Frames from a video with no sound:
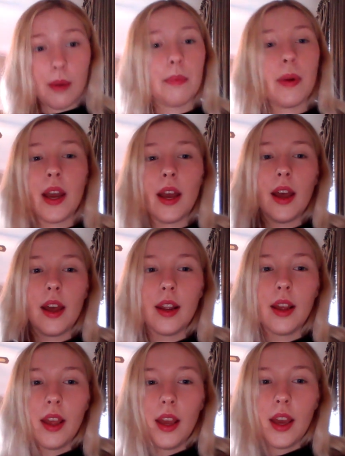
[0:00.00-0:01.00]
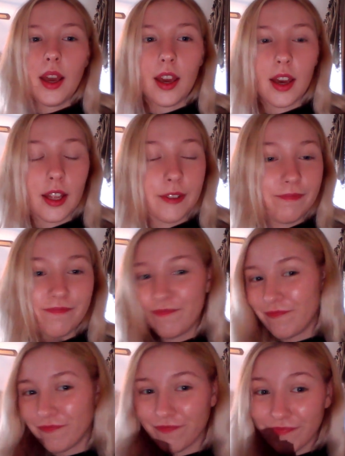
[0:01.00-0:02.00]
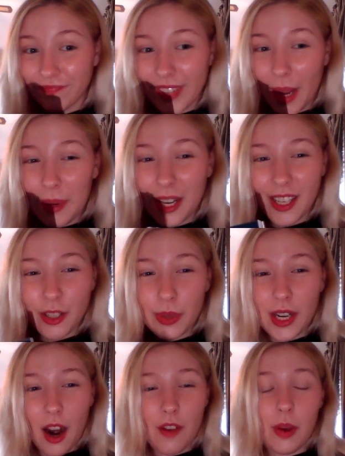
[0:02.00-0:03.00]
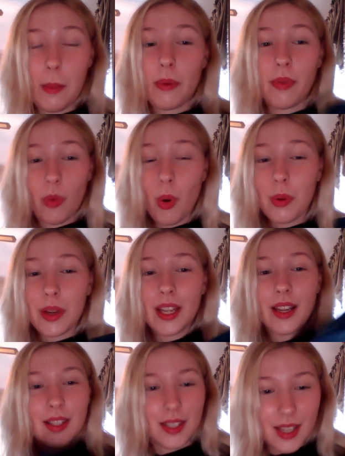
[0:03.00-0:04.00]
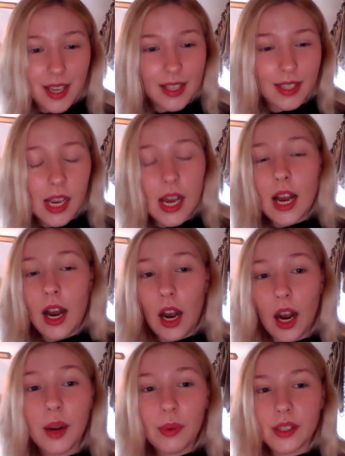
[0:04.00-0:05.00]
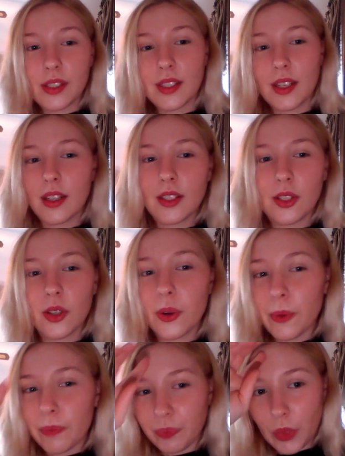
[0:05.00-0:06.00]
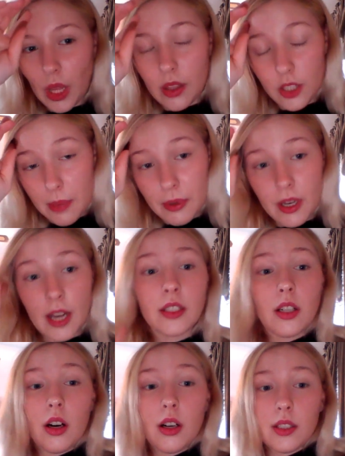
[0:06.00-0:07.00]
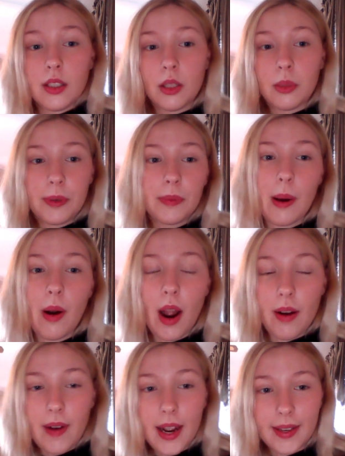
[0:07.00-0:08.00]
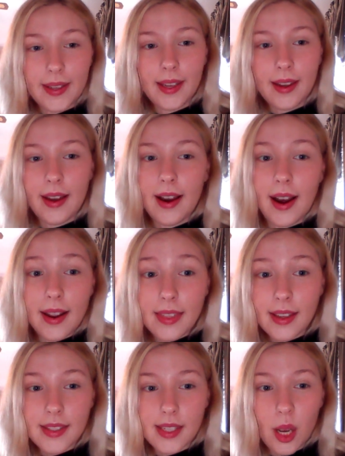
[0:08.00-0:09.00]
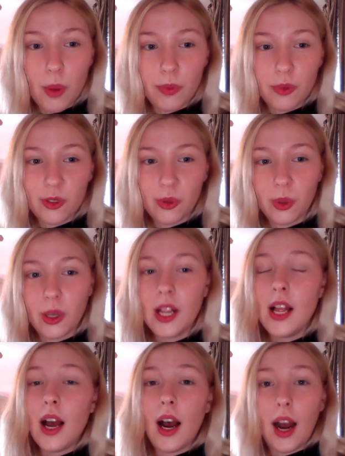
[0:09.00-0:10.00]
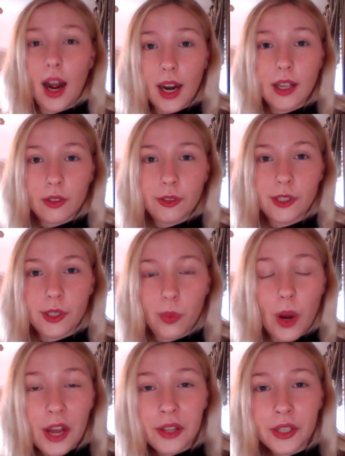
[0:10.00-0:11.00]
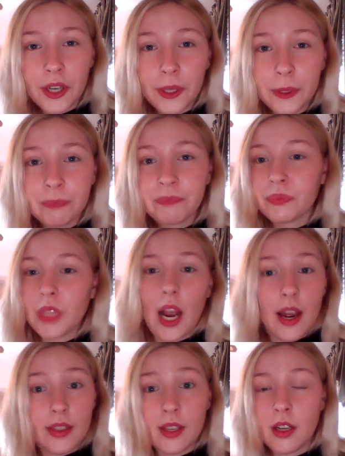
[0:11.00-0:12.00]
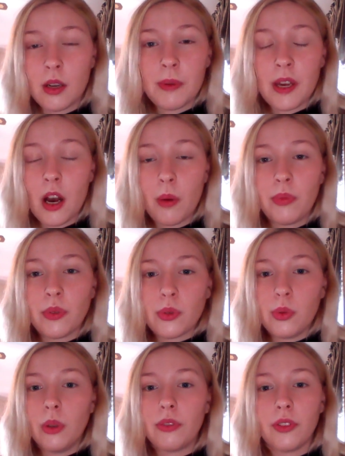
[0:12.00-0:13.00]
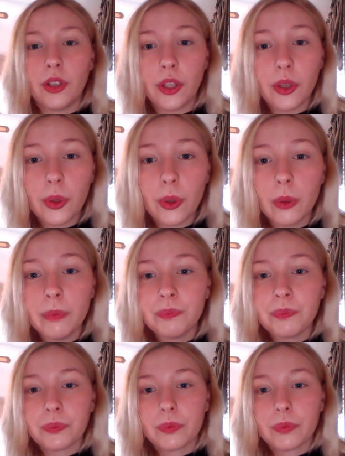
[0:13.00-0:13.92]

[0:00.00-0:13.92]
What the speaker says: top of my head, and I'm going to need to read out of it. But before we get into this, I wanted to get into chapter 9 talked a little bit about IRACing. I think it's a helpful tool. I learned it a while ago. I think it could be a helpful tool for you.